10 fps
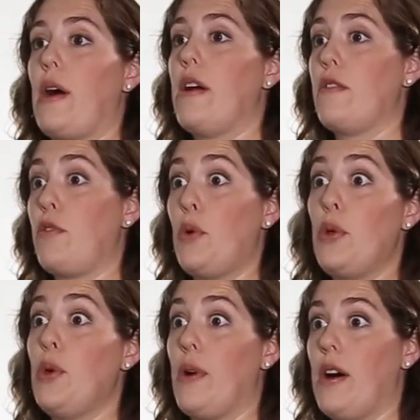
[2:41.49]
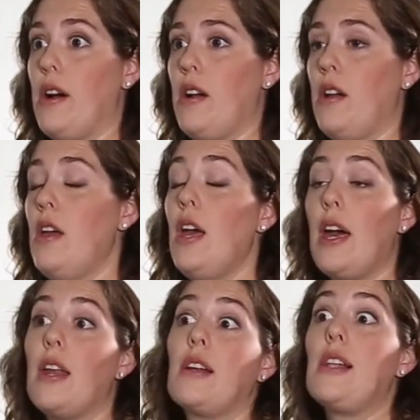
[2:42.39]
part of who you are,
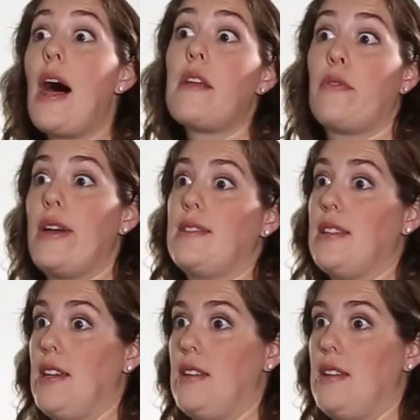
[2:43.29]
and in a lot of ways it